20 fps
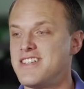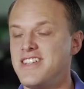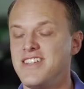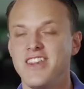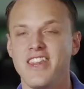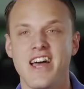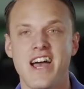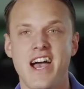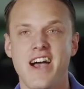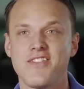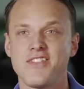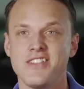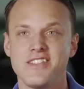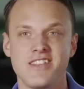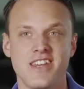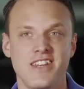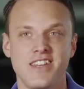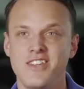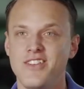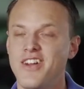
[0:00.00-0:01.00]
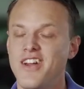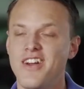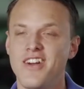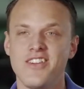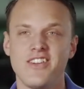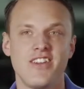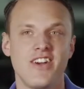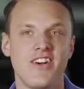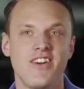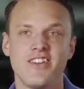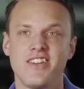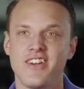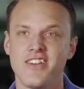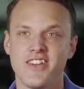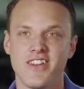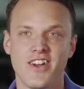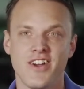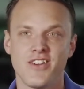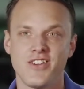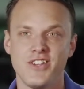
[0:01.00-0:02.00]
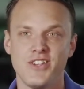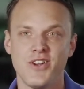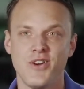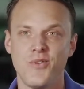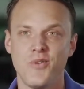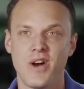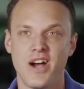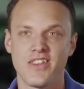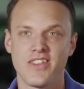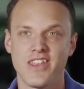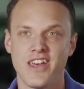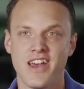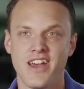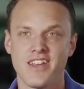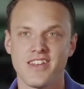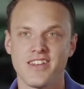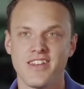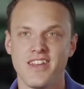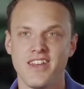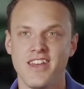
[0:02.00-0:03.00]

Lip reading: laughed and said, "Oh, no, you don't want that."